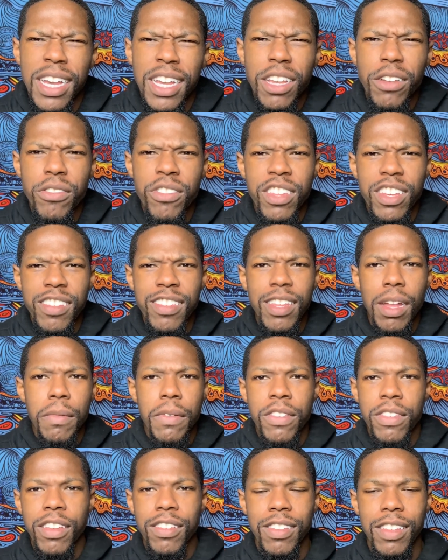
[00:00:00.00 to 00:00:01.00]
you know, just
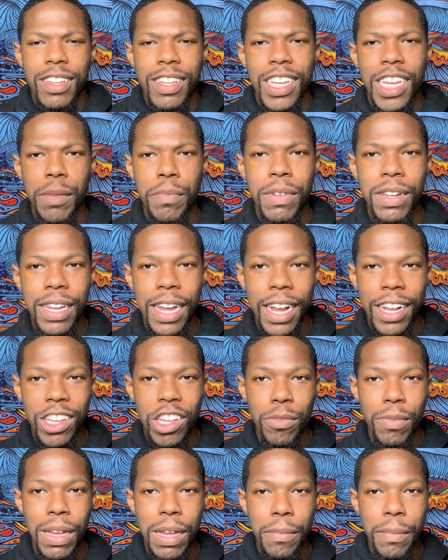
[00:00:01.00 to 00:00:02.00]
something just to keep and
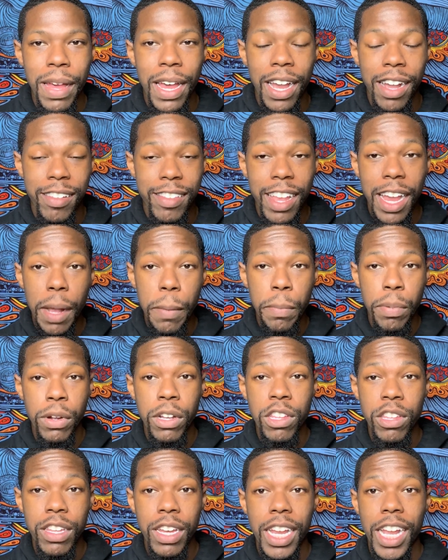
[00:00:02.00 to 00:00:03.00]
document, man, because I
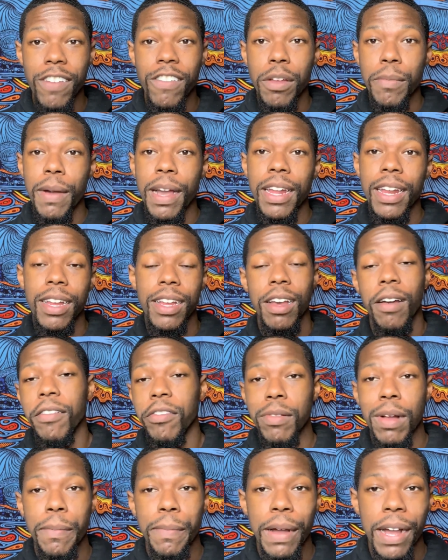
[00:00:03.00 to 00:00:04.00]
appreciate everybody that
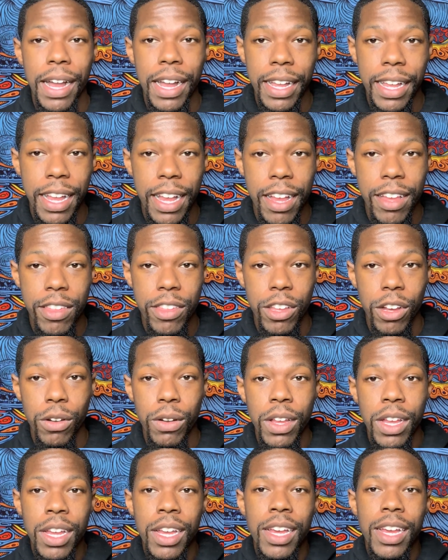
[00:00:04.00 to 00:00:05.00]
comes on my podcast show
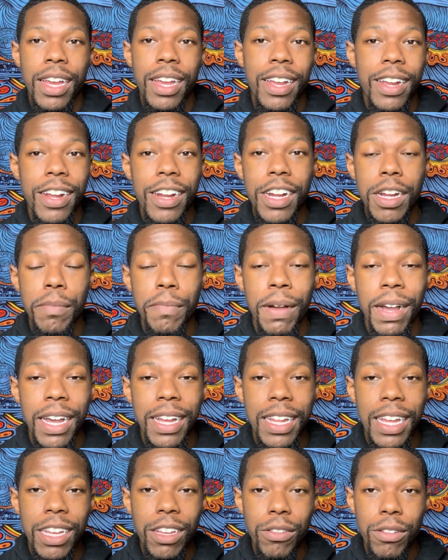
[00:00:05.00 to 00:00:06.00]
and
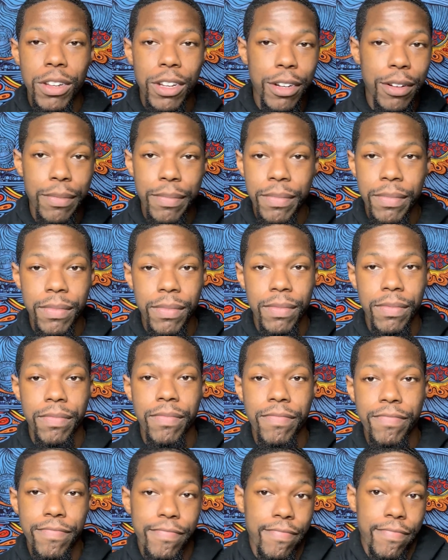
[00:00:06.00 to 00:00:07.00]
everybody that, you know,
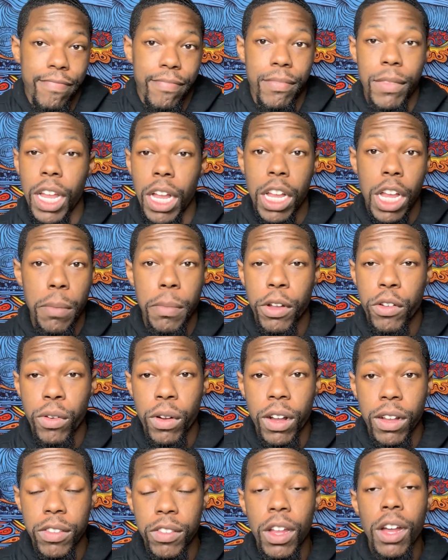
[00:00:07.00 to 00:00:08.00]
I come
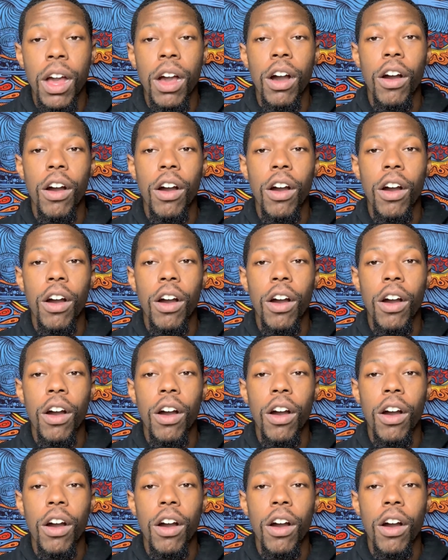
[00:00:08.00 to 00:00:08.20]
across.